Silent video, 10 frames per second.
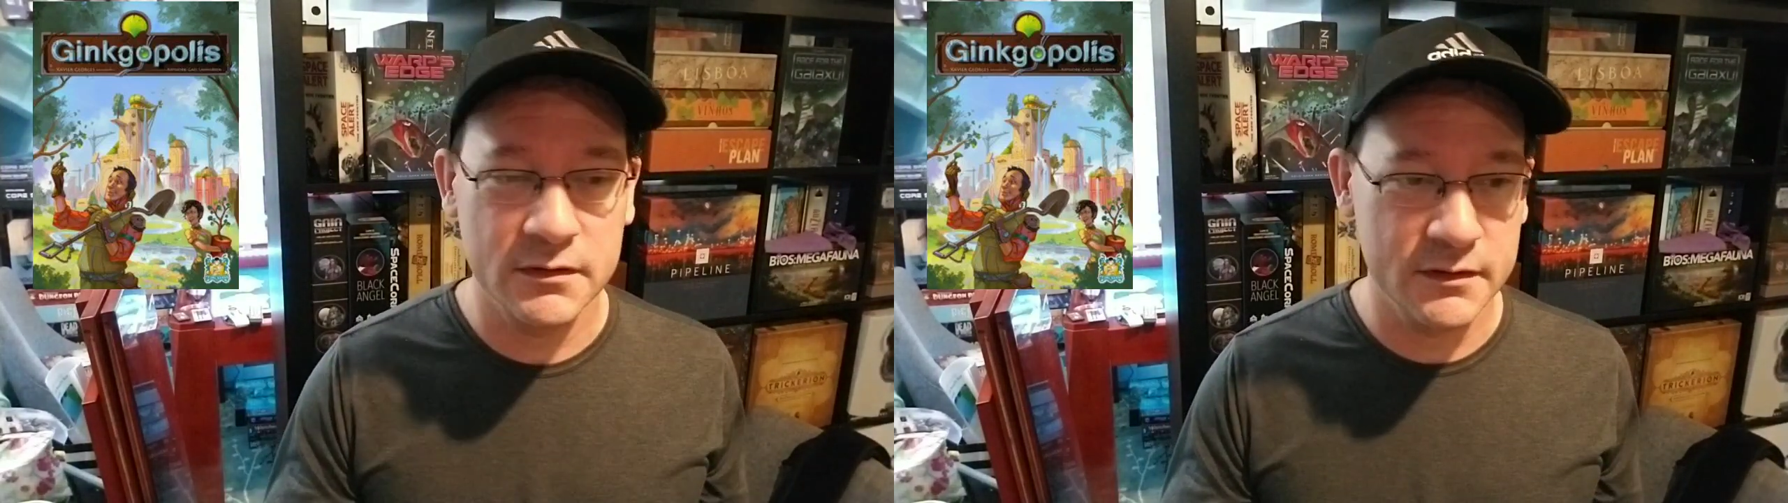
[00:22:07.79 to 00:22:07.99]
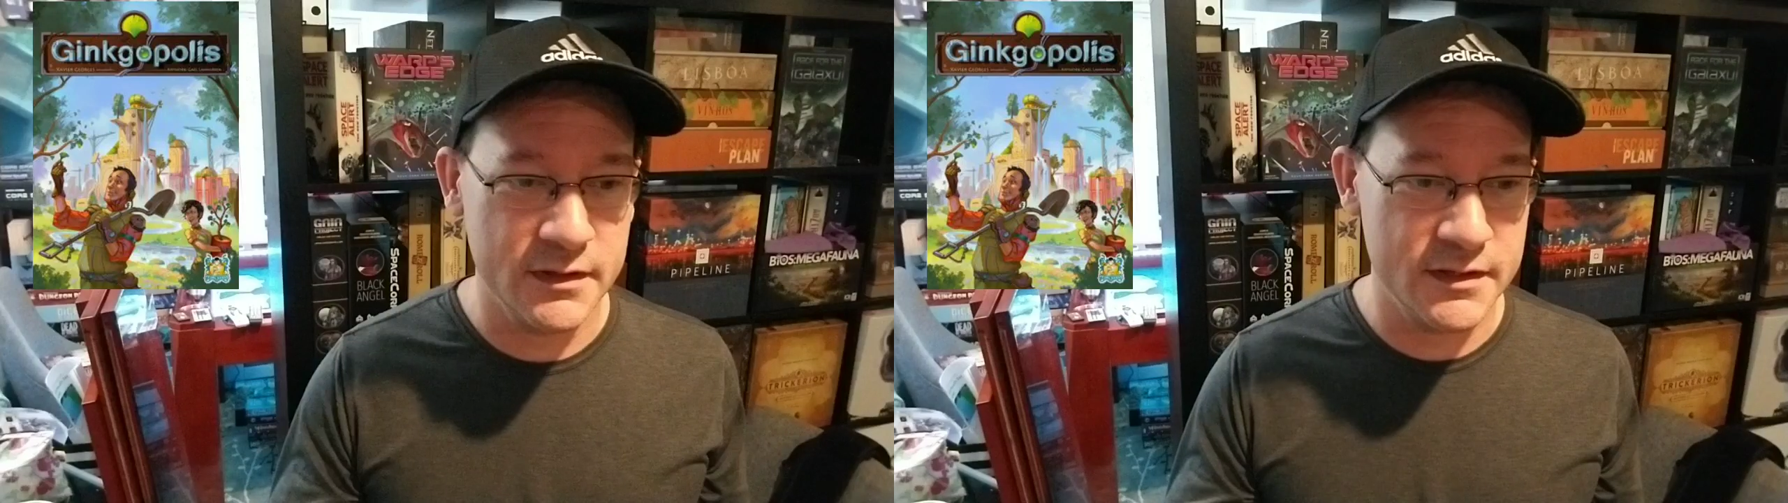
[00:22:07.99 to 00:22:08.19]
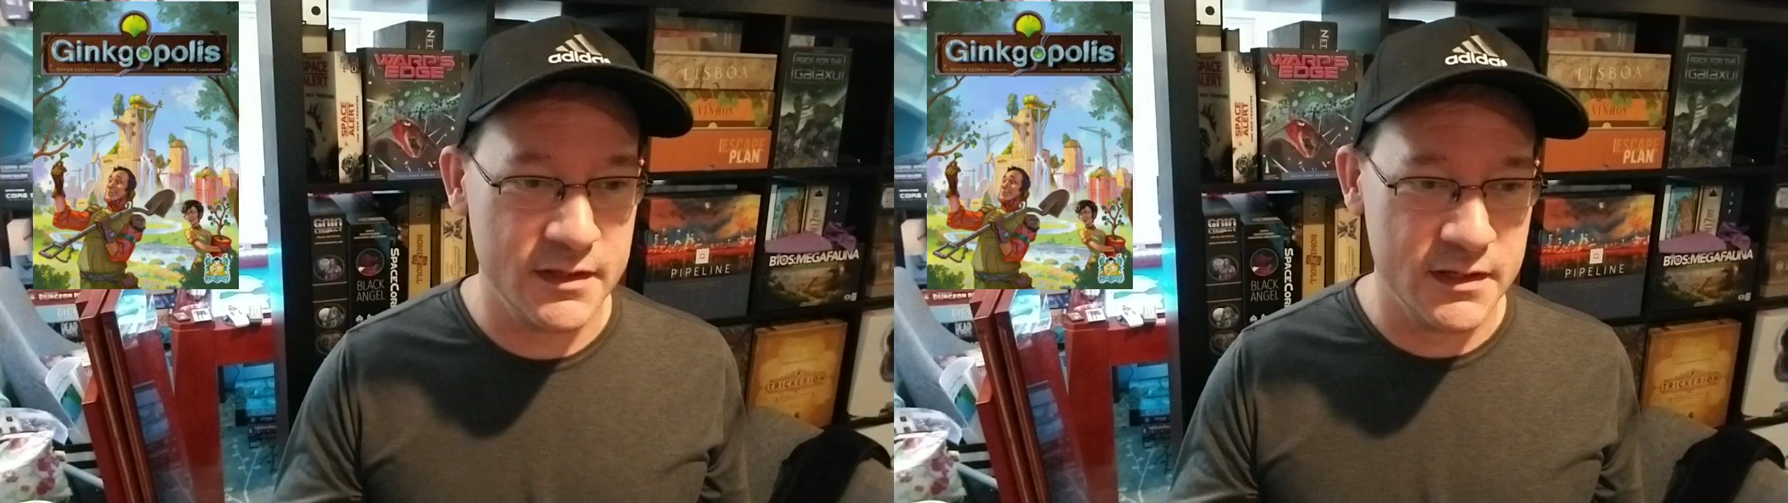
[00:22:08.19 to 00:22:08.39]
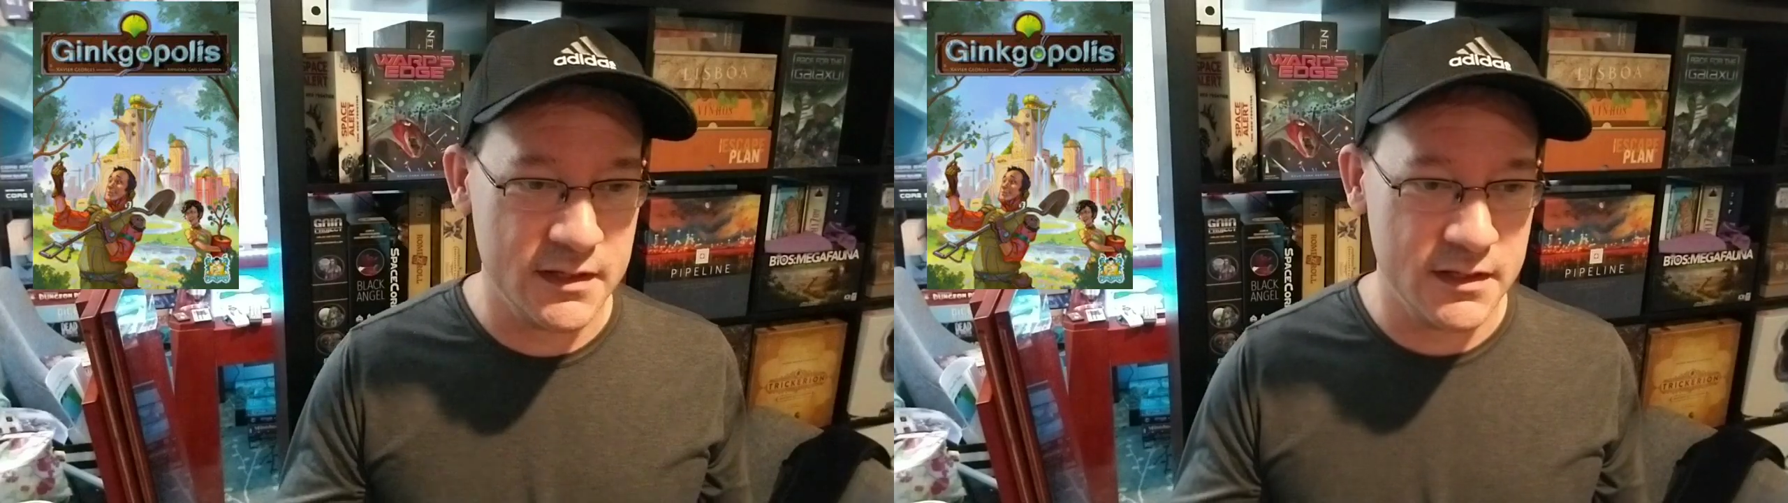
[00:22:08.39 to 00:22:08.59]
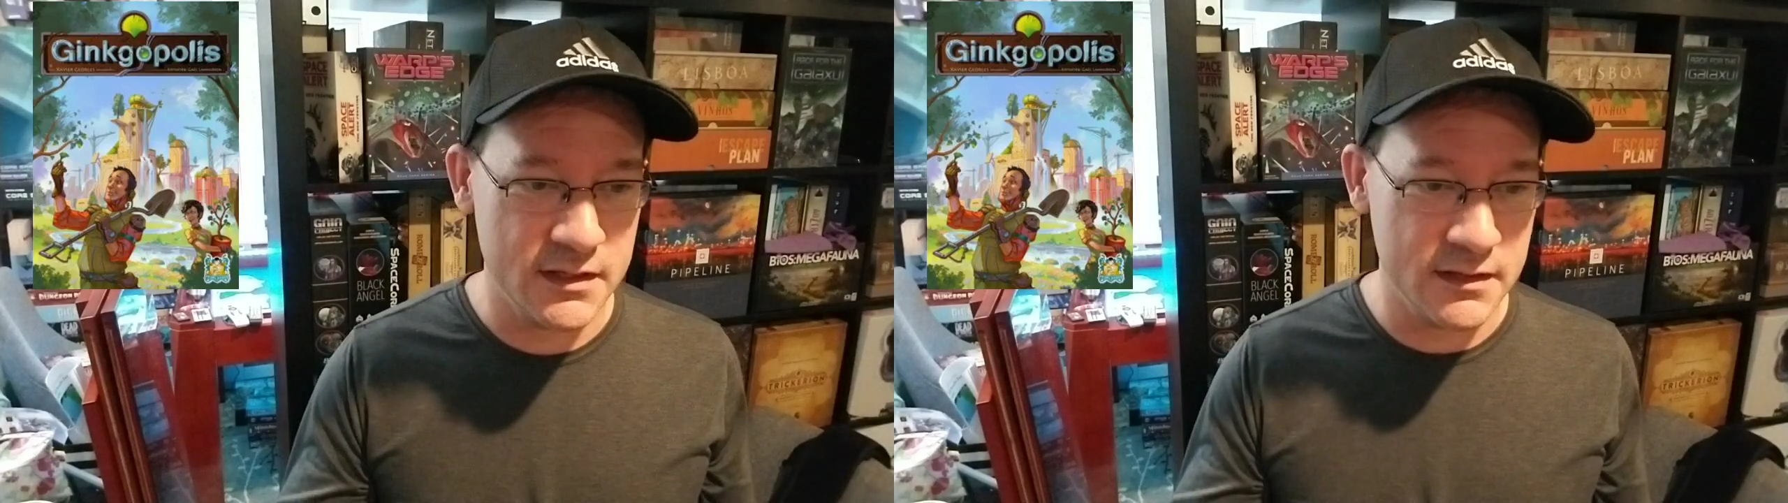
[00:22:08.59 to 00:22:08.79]

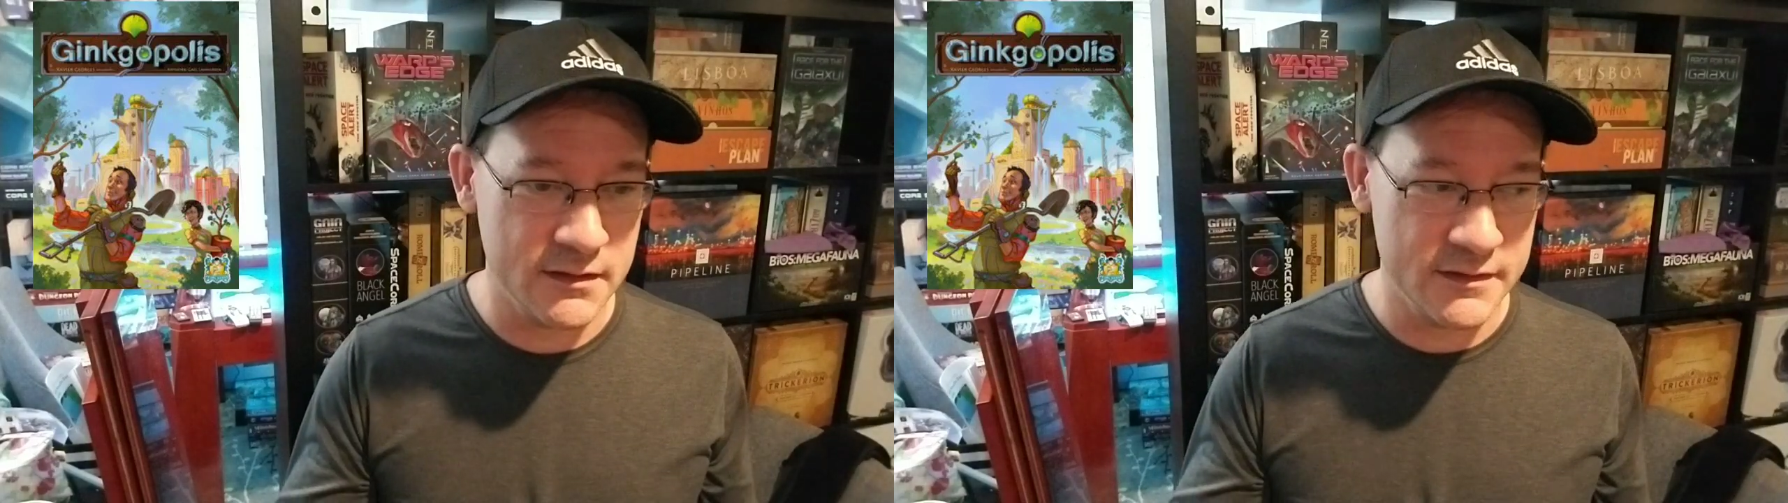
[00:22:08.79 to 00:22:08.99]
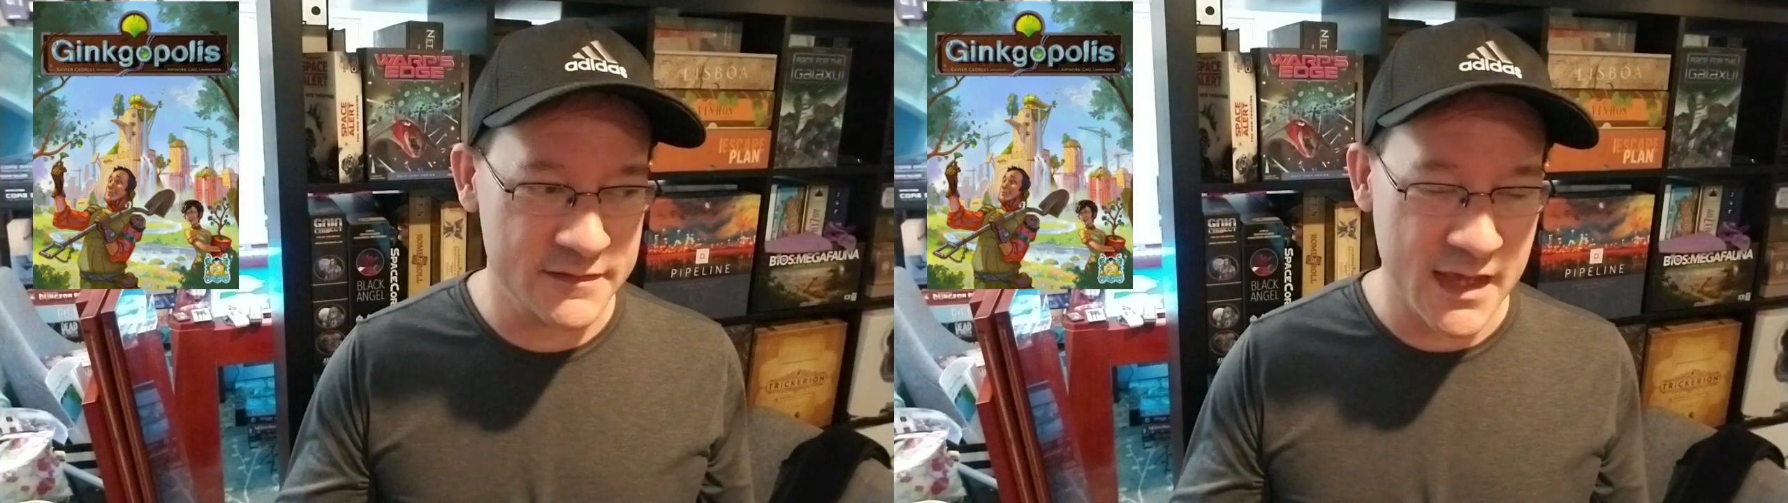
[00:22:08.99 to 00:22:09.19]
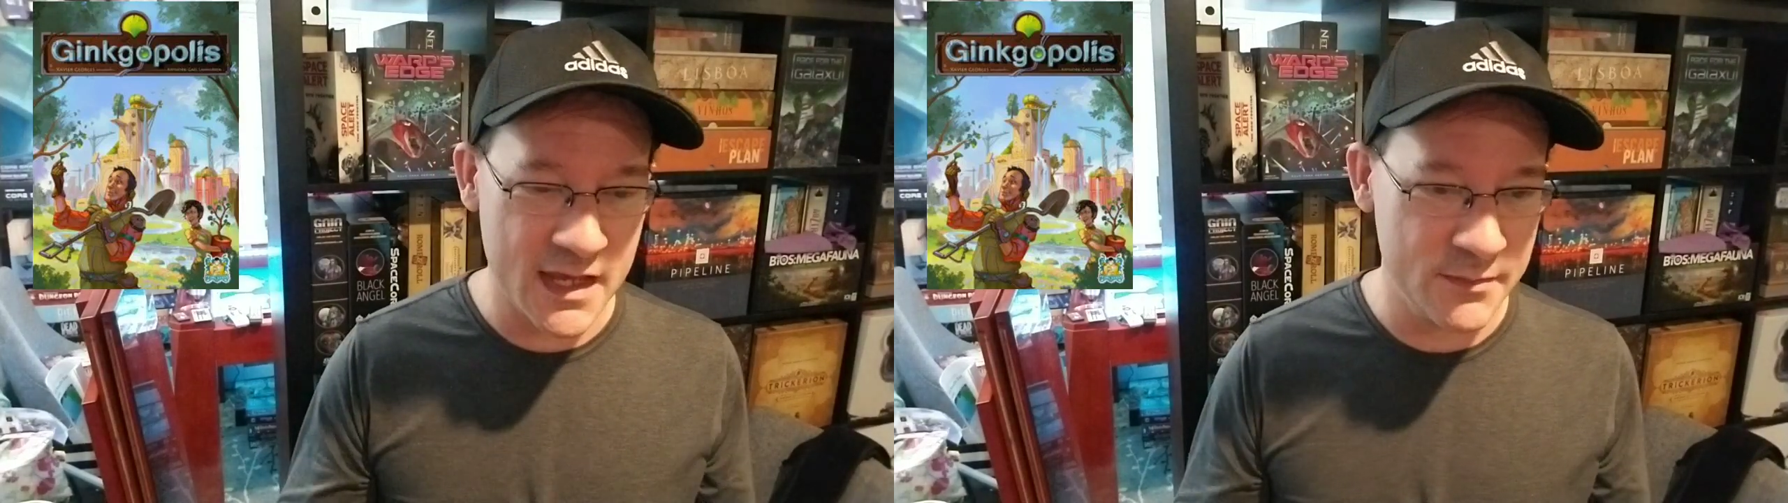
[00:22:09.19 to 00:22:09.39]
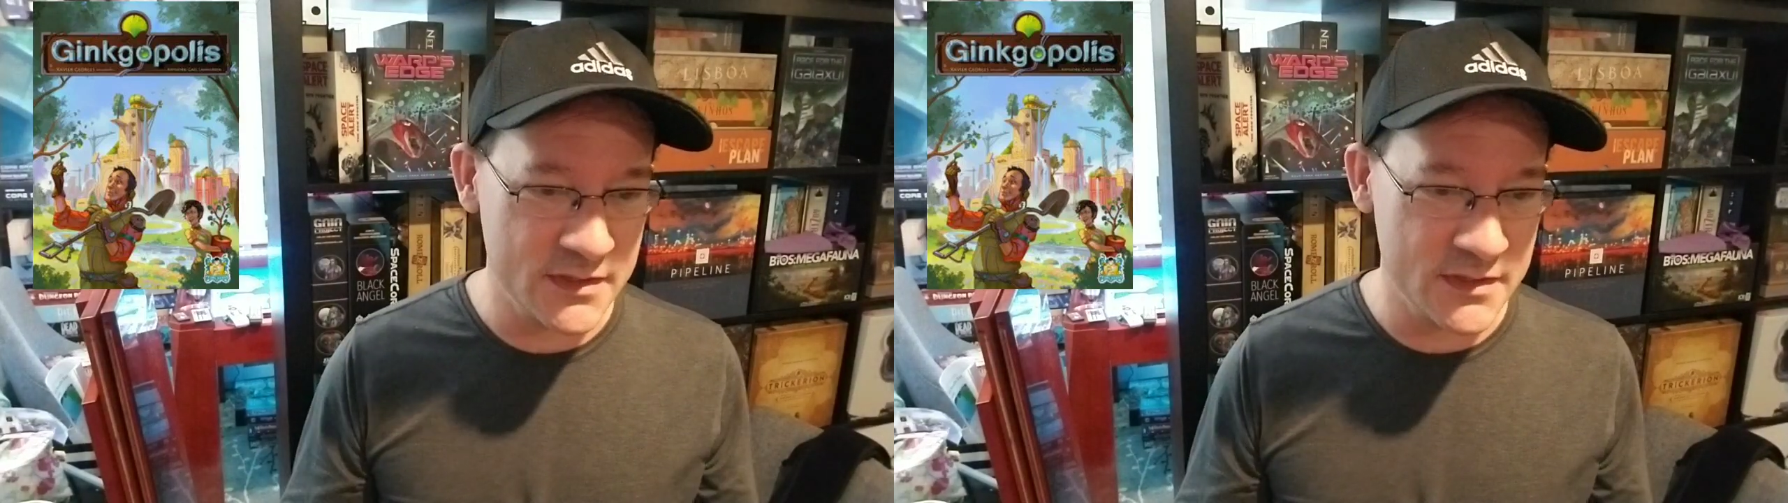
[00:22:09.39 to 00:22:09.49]
this game